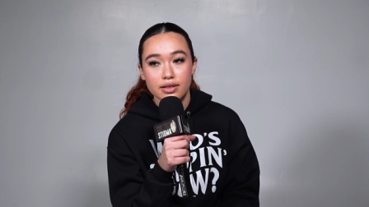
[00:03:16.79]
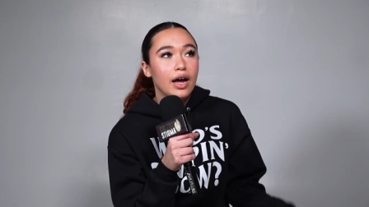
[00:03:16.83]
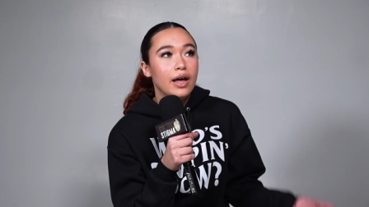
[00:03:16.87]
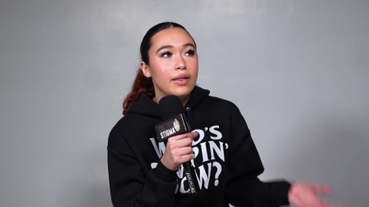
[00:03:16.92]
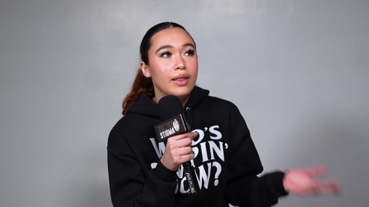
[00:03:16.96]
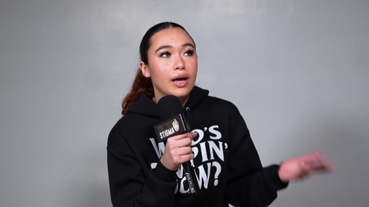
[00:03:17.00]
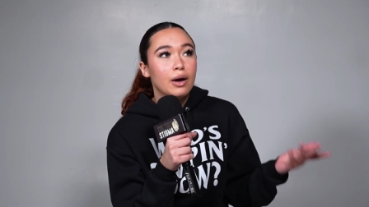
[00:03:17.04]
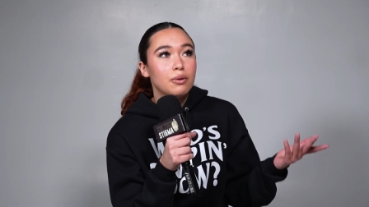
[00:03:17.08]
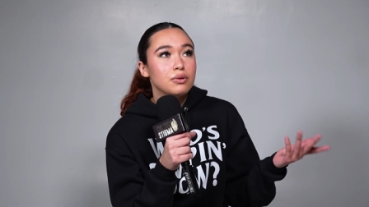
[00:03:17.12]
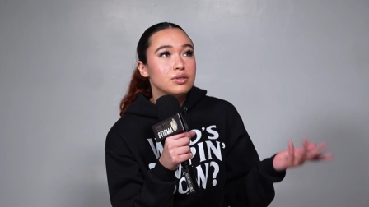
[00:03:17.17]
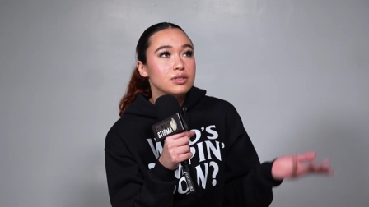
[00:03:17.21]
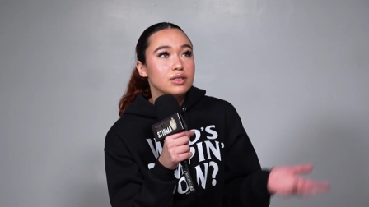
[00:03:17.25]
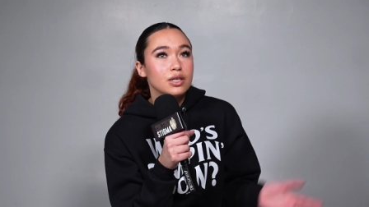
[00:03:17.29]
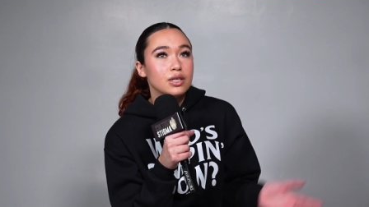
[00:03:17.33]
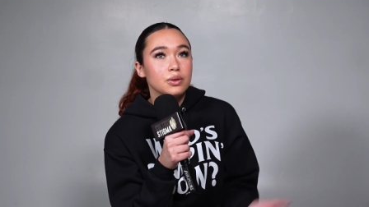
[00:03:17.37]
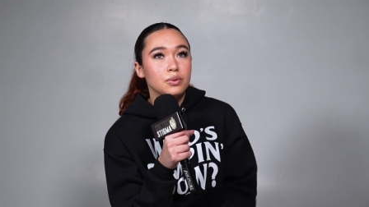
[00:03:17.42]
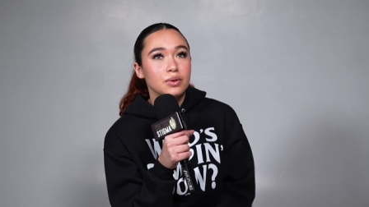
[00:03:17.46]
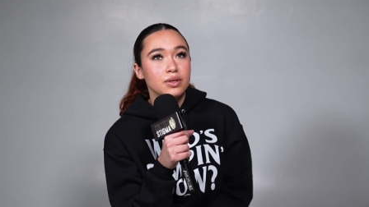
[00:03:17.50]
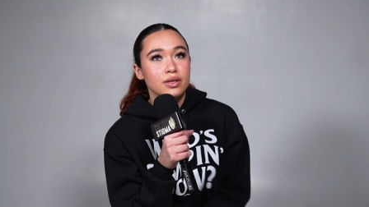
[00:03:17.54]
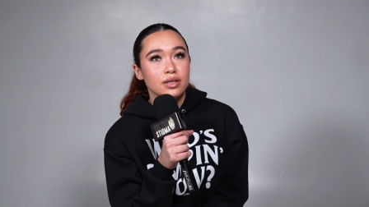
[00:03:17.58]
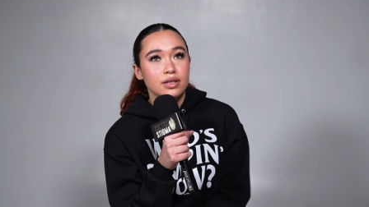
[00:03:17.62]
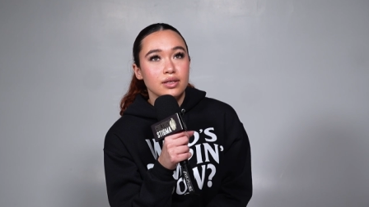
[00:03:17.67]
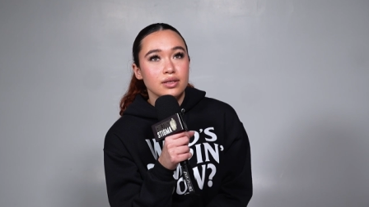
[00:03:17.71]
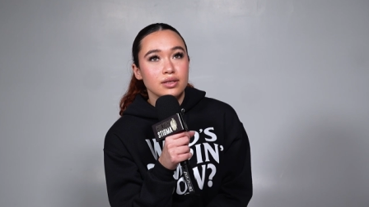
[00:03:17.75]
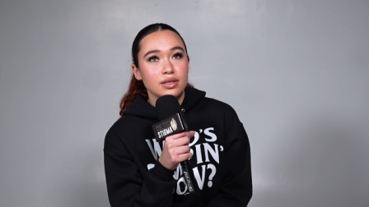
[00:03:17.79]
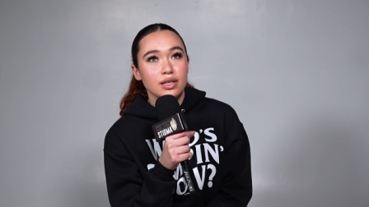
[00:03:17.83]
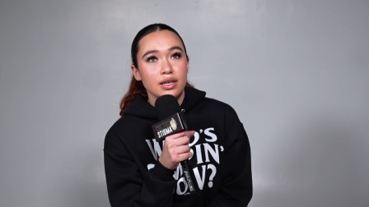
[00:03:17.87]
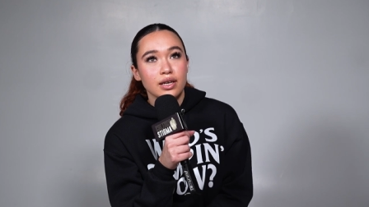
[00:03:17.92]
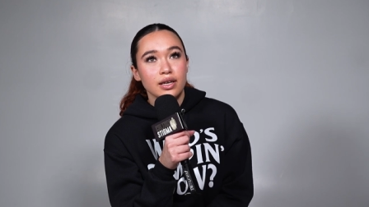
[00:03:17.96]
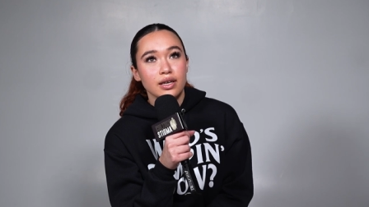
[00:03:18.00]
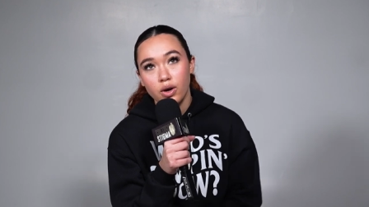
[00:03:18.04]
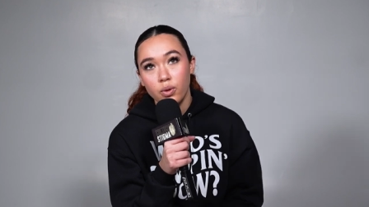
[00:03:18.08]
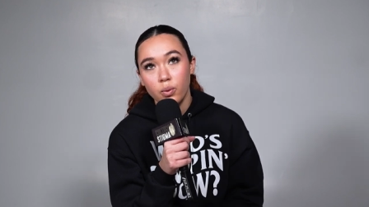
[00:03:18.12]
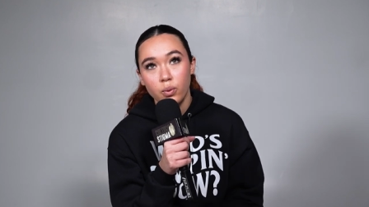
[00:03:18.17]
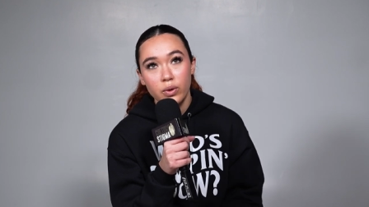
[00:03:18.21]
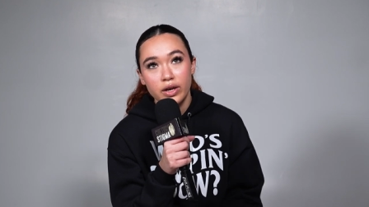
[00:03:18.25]
And that was like within
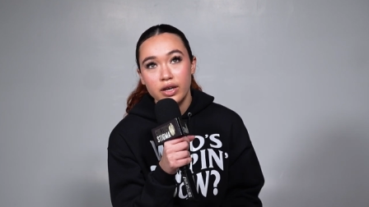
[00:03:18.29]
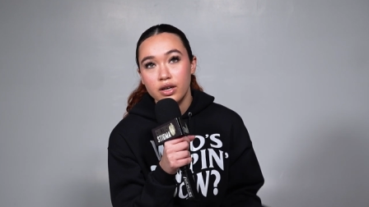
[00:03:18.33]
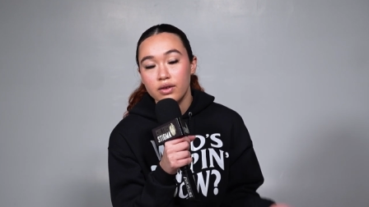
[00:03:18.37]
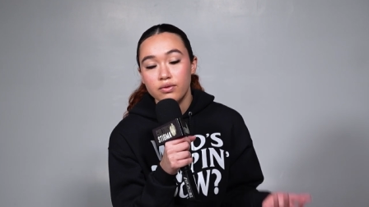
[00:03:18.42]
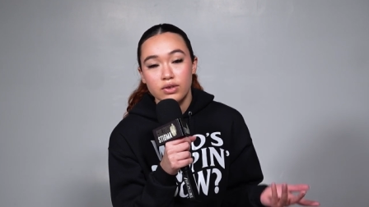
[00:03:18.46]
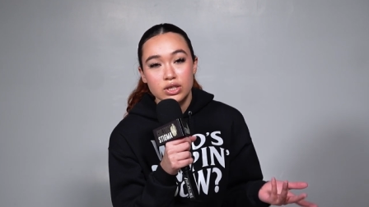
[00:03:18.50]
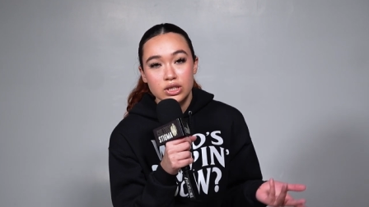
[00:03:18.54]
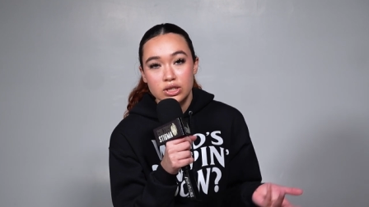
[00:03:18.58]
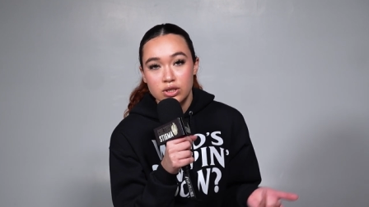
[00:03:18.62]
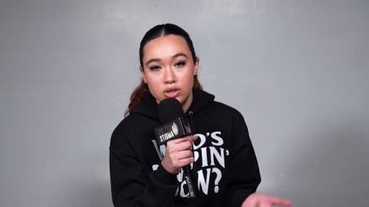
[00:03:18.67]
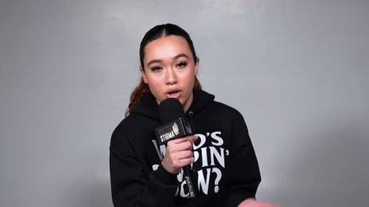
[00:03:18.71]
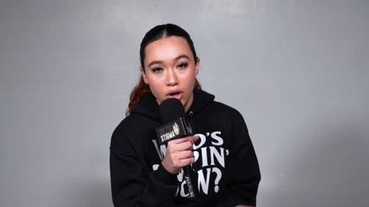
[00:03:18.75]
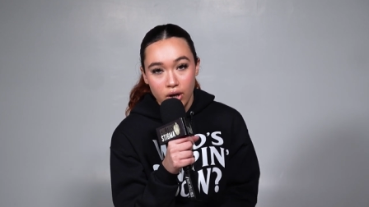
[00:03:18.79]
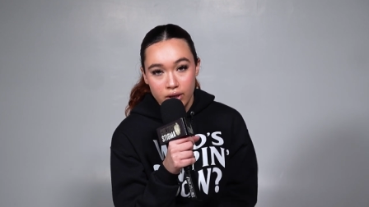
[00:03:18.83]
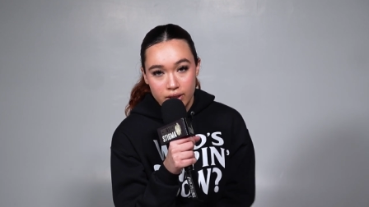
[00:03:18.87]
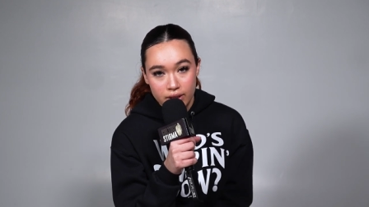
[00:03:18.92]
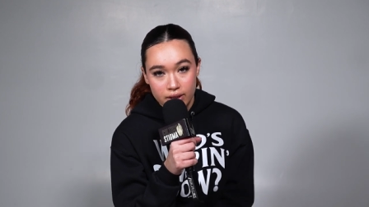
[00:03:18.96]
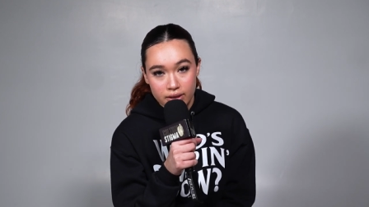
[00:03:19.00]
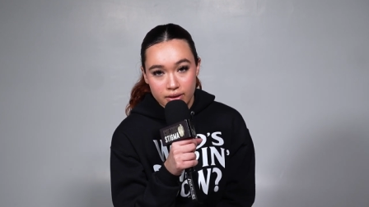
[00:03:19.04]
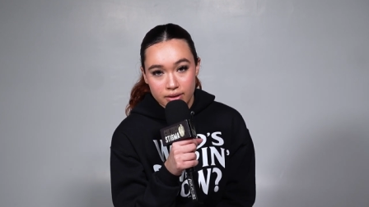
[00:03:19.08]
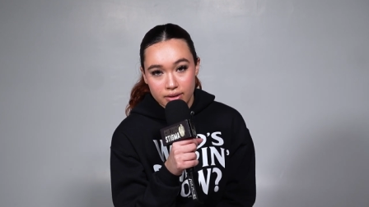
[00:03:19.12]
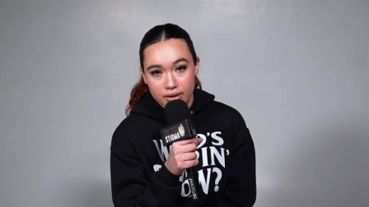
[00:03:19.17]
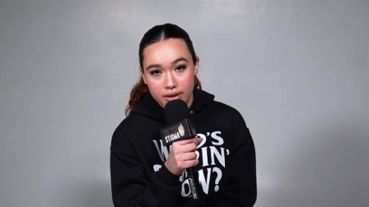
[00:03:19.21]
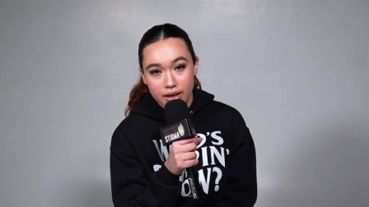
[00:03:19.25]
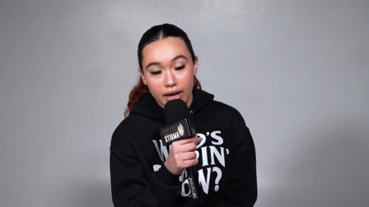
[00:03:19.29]
like a week of us talking.